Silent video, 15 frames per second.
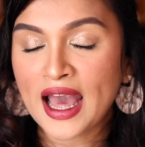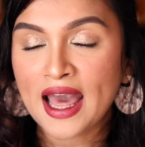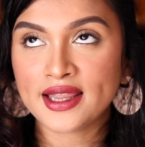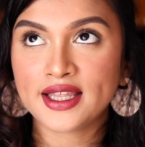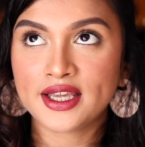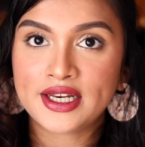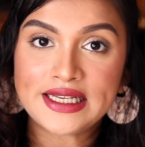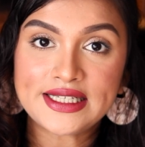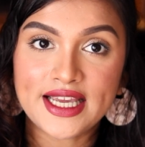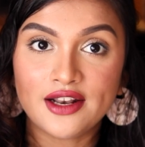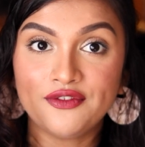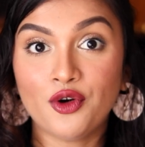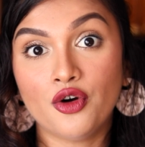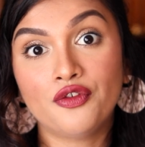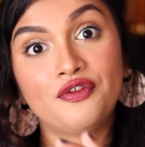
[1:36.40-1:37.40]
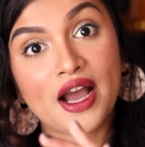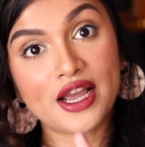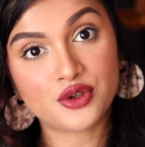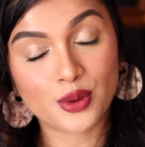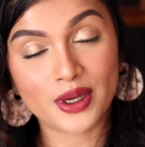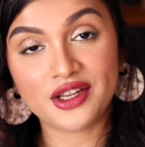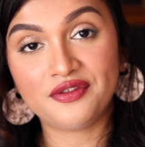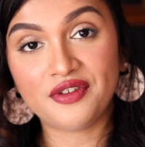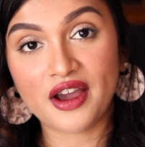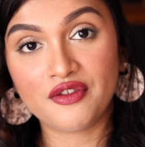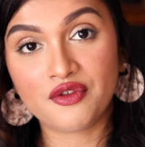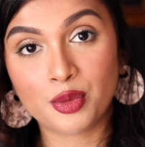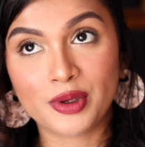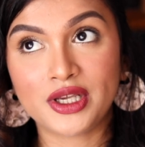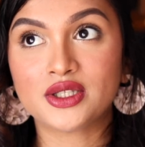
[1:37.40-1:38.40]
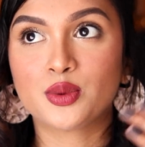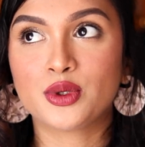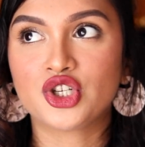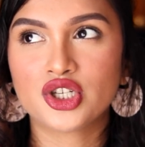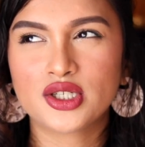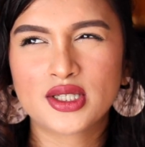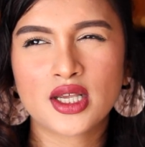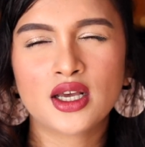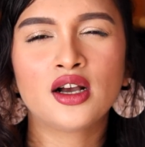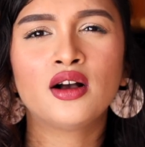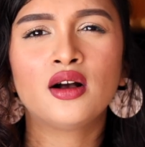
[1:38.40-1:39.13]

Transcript: and they retail for 525 rupees, which is